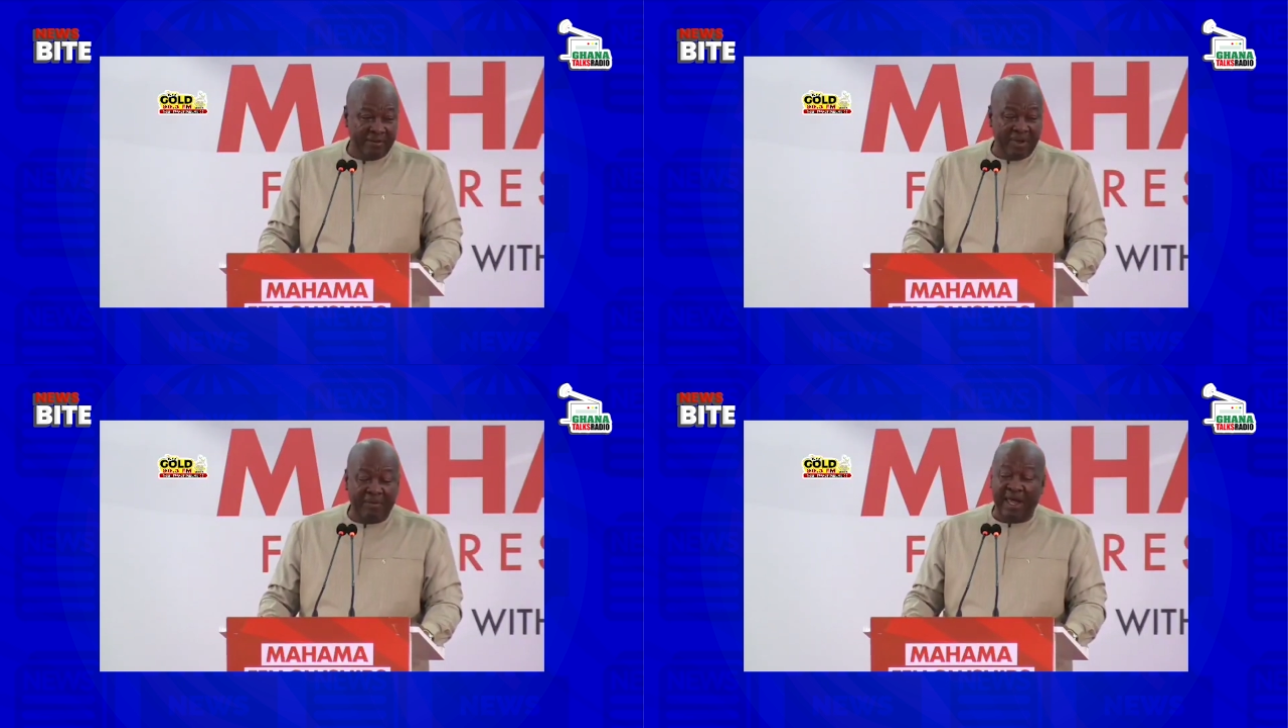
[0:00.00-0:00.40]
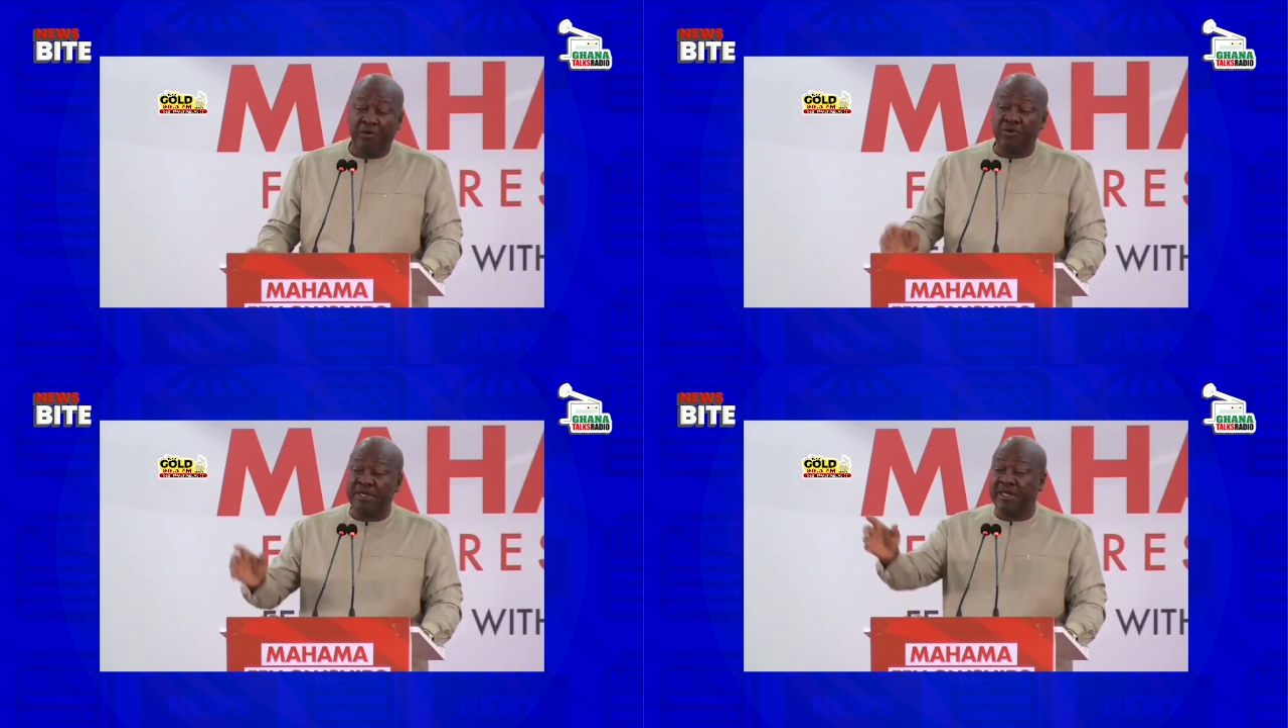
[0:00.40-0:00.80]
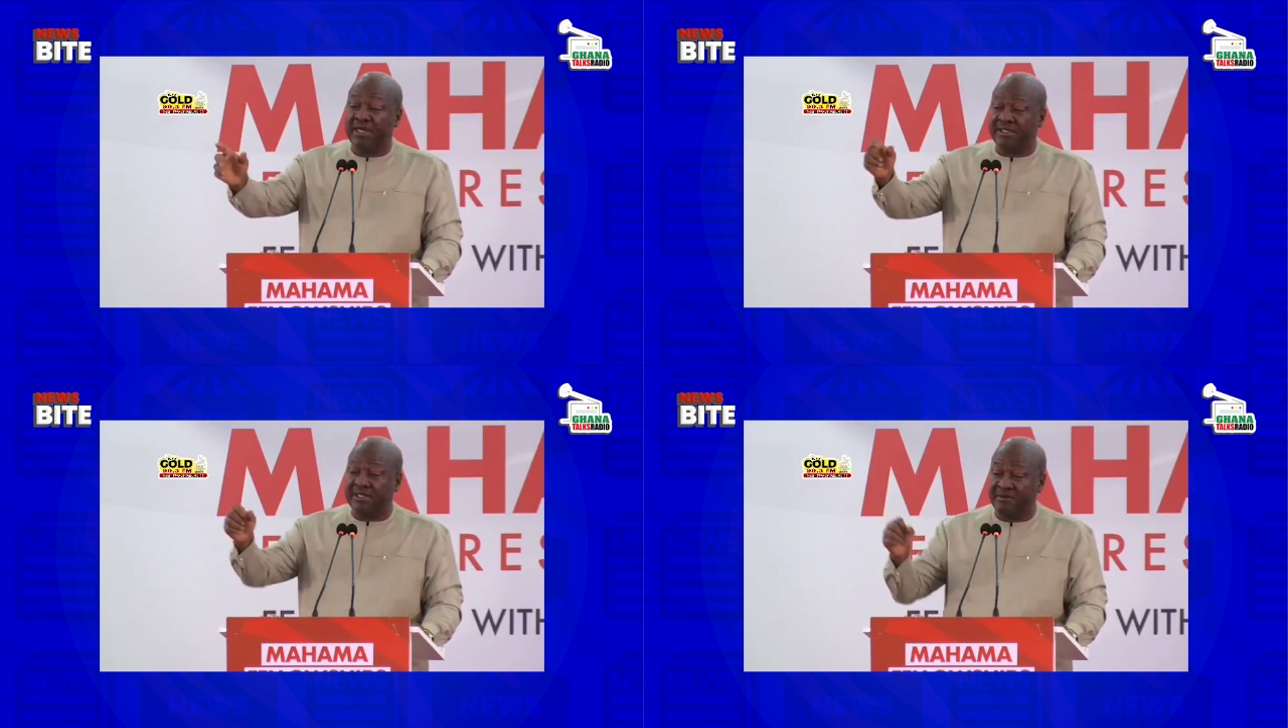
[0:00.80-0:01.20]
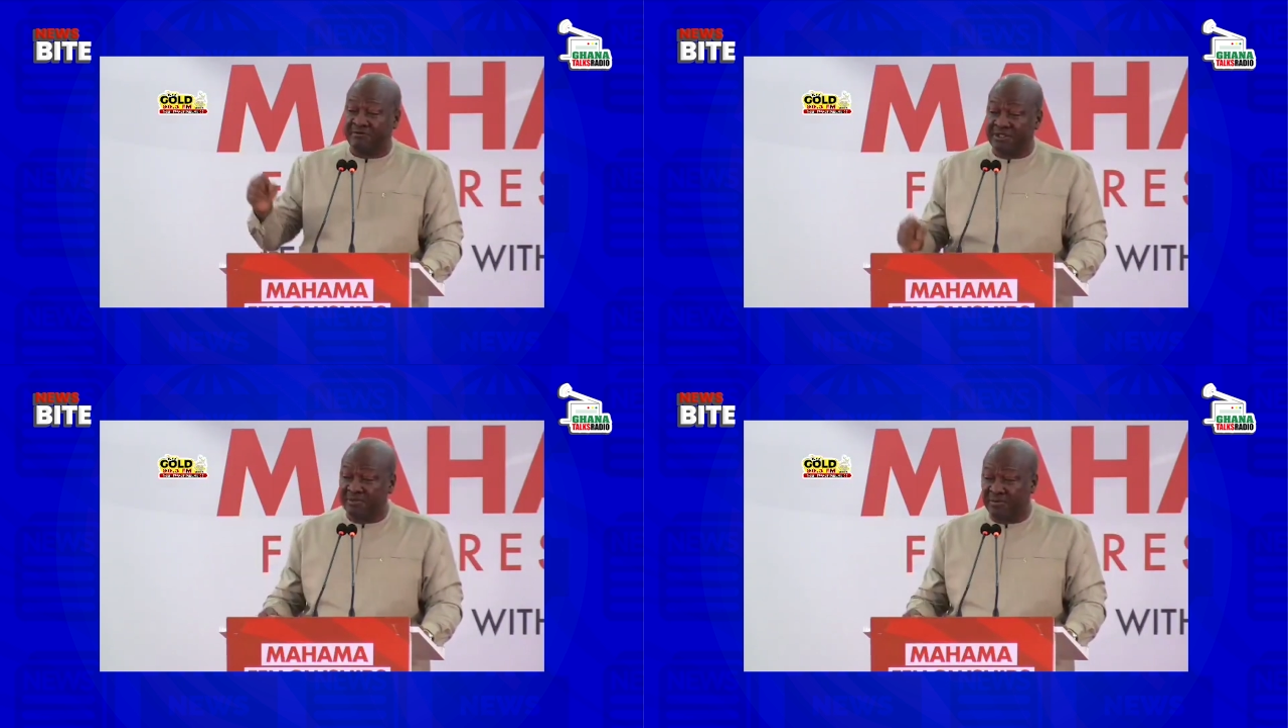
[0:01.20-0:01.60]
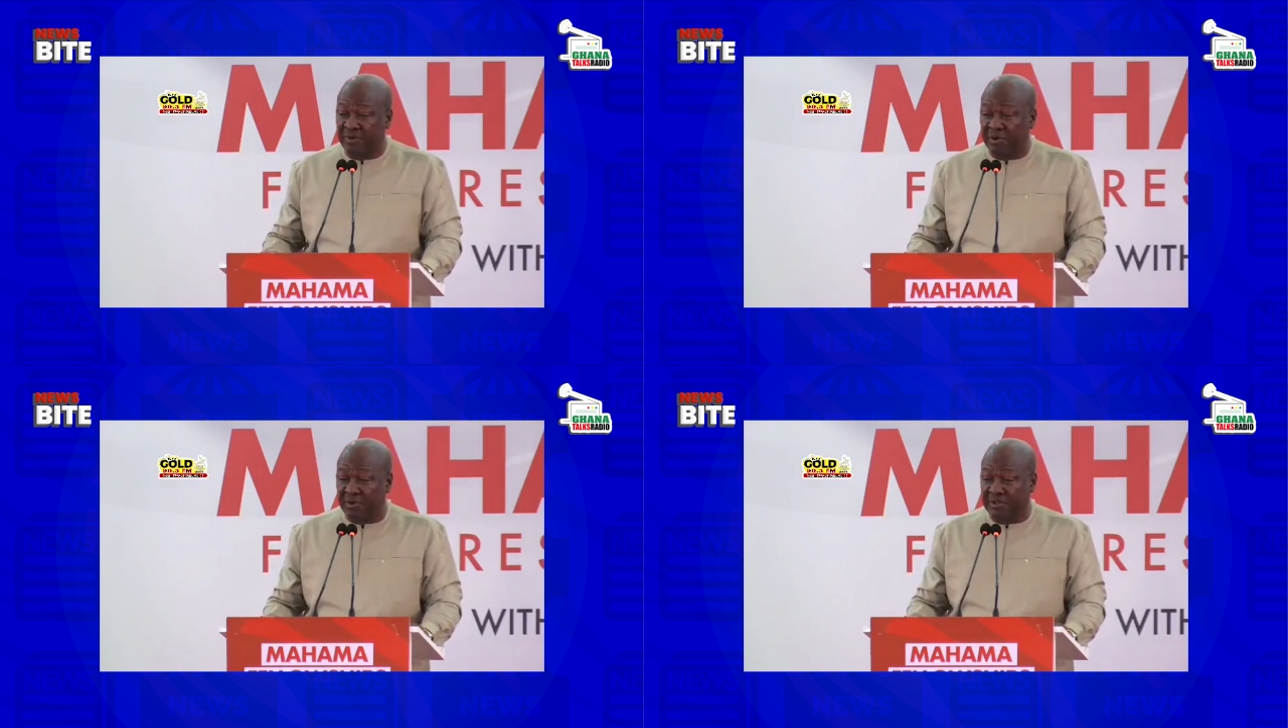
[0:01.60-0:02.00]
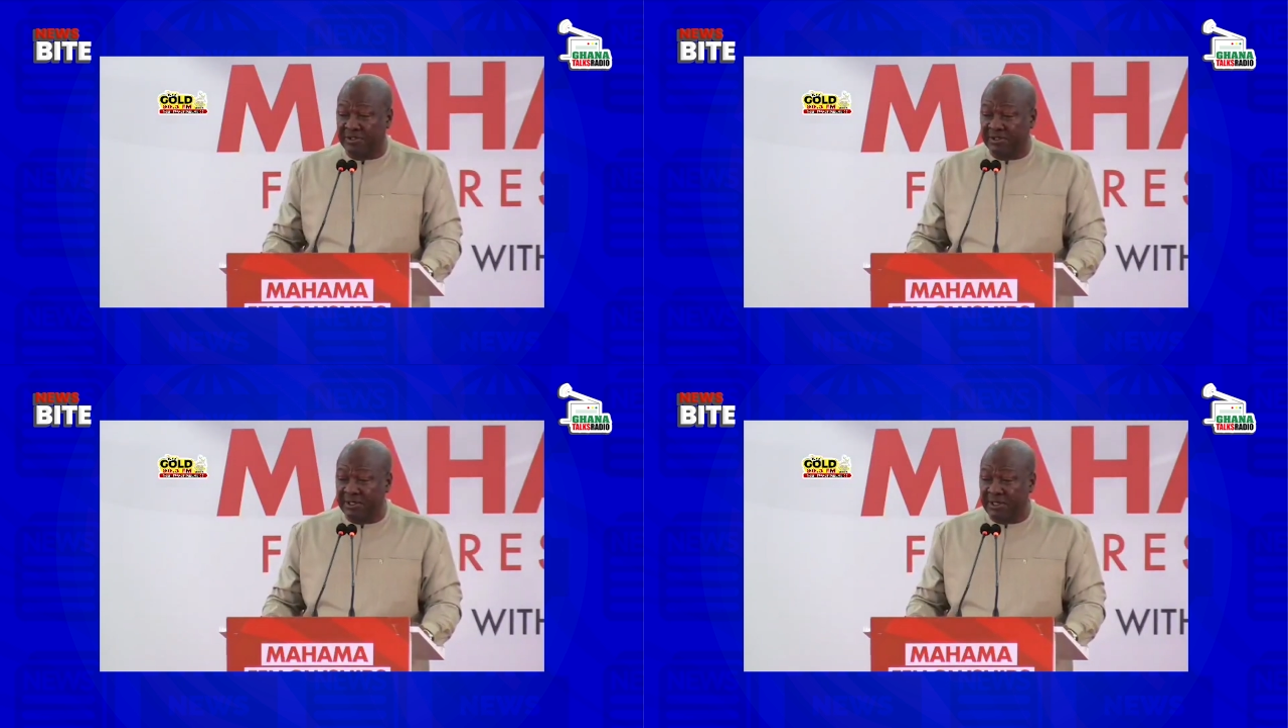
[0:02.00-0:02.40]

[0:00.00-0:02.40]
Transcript: Me my case in Supreme Court.